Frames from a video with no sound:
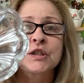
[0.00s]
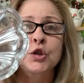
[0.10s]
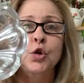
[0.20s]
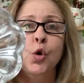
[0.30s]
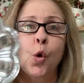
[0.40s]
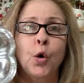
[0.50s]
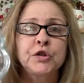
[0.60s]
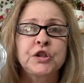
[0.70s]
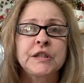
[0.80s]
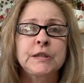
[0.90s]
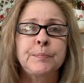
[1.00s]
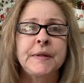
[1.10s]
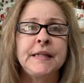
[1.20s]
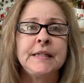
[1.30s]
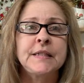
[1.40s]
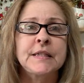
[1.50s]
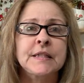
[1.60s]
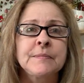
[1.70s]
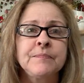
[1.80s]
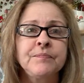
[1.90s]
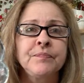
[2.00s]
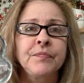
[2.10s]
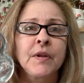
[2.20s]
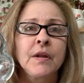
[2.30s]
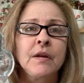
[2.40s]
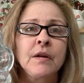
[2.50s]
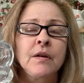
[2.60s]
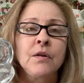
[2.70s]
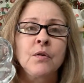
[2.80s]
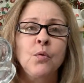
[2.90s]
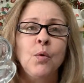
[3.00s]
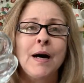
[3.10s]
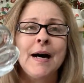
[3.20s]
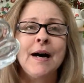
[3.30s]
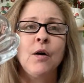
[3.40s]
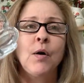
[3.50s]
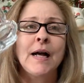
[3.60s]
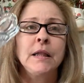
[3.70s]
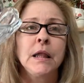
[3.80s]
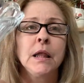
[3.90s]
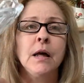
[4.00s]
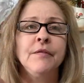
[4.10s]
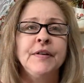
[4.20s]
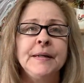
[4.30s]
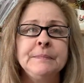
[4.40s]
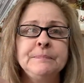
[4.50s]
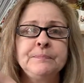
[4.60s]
gorgeous piece? Wow, I love it.